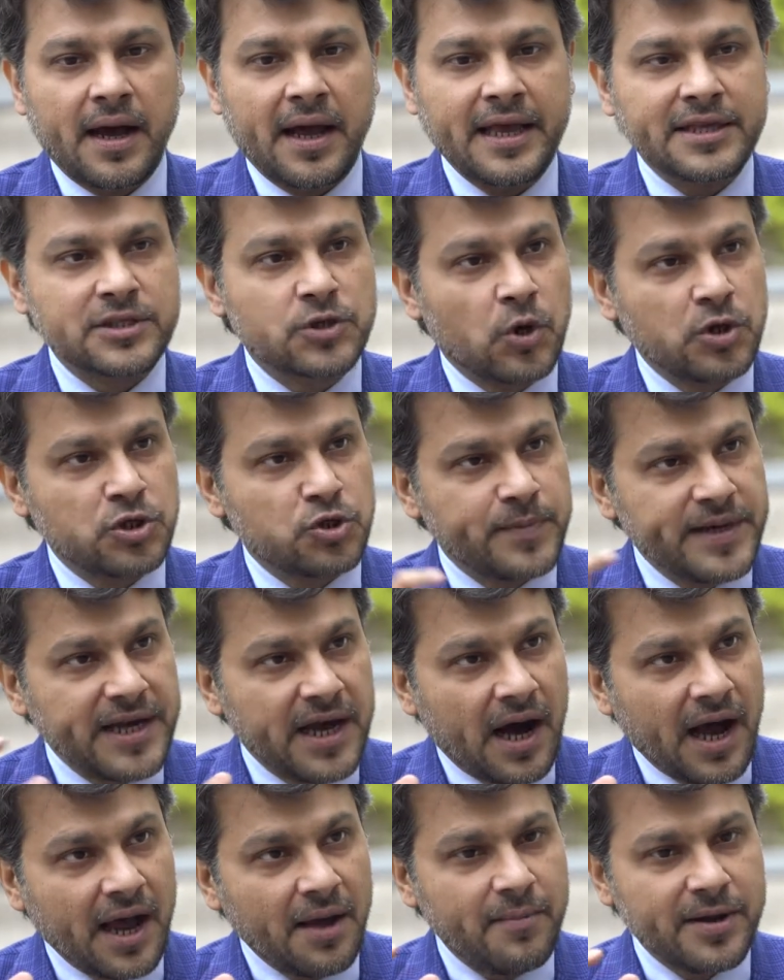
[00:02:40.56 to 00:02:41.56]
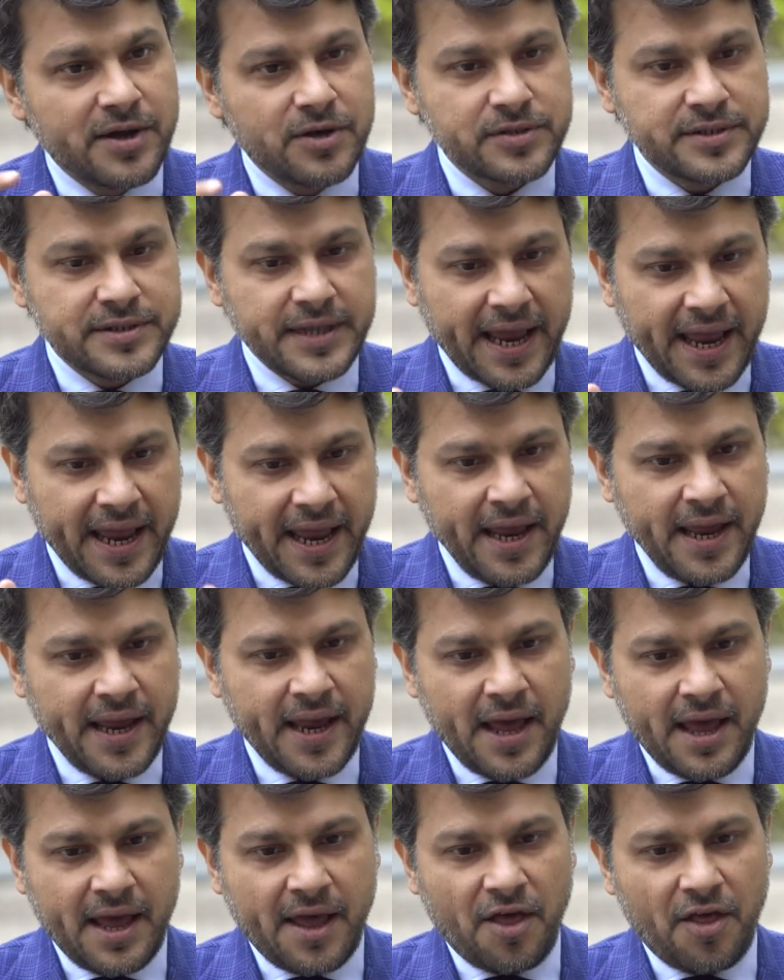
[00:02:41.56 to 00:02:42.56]
is going to be higher because
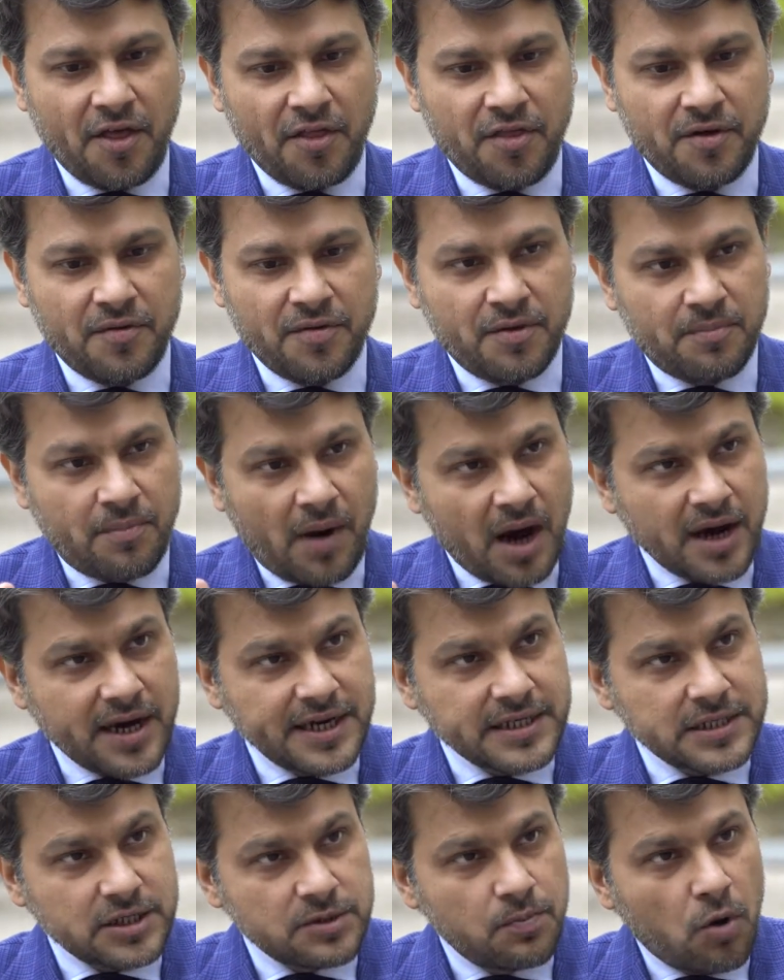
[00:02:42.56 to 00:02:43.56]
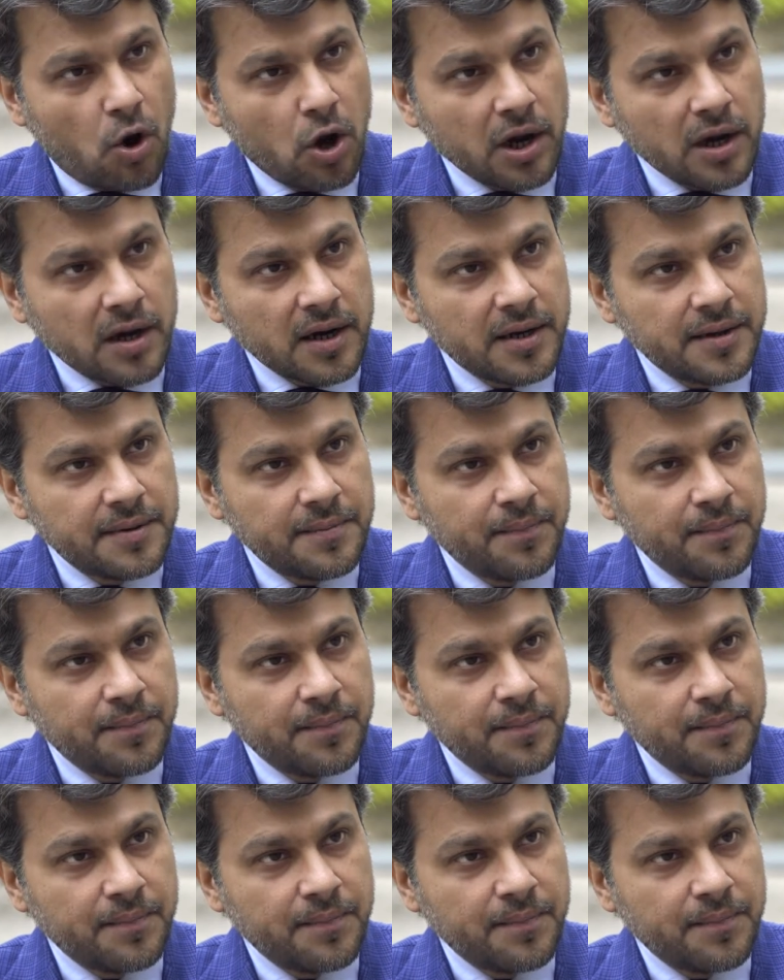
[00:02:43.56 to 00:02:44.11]
the market is smaller.